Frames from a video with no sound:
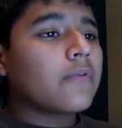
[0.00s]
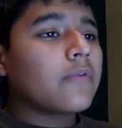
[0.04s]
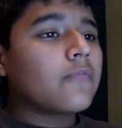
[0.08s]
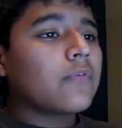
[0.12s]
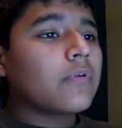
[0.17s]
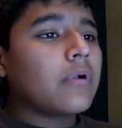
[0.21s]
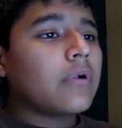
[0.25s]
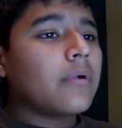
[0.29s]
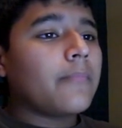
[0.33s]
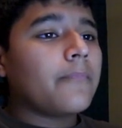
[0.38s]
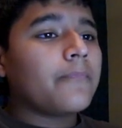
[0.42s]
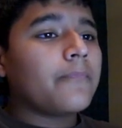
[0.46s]
if
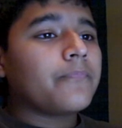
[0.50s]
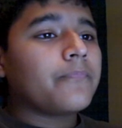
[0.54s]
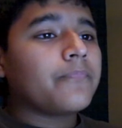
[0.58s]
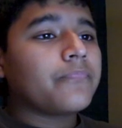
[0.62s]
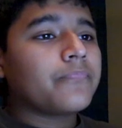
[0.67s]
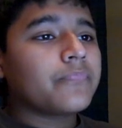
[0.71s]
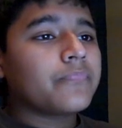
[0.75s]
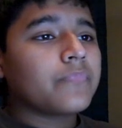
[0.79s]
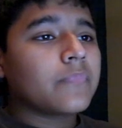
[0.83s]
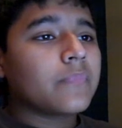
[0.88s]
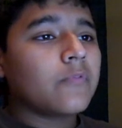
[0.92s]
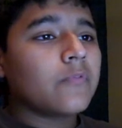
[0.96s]
you want to,
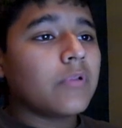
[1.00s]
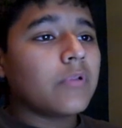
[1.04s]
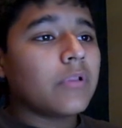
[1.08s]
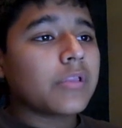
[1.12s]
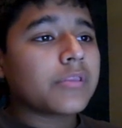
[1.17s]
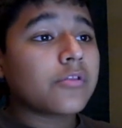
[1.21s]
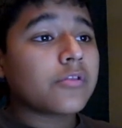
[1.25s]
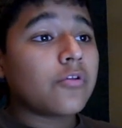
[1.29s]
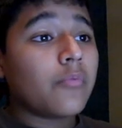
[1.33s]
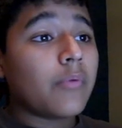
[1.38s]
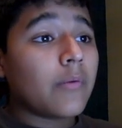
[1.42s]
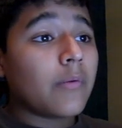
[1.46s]
well,
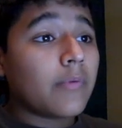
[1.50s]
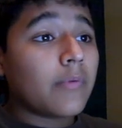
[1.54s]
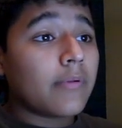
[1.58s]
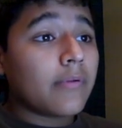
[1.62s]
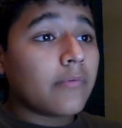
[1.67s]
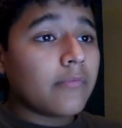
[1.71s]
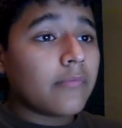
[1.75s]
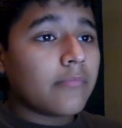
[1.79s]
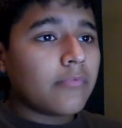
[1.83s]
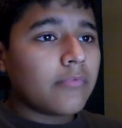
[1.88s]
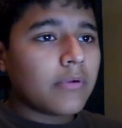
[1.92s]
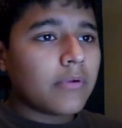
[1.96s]
let's go back what
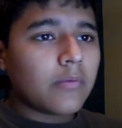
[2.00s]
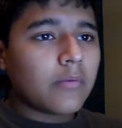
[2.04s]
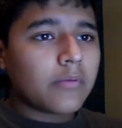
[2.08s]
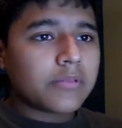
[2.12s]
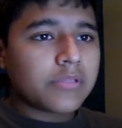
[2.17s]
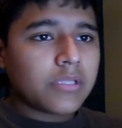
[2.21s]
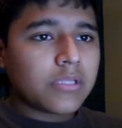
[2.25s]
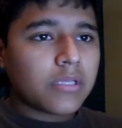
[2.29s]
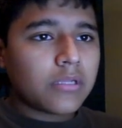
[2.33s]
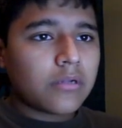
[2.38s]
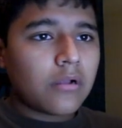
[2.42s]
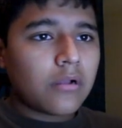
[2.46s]
I, what I
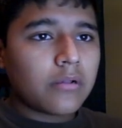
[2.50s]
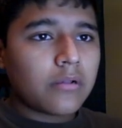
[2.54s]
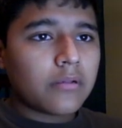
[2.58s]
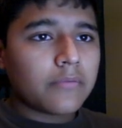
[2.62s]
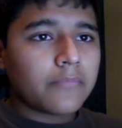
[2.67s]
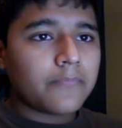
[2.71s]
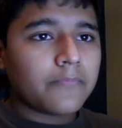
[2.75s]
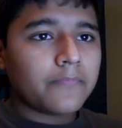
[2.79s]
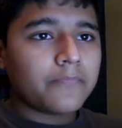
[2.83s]
was saying on.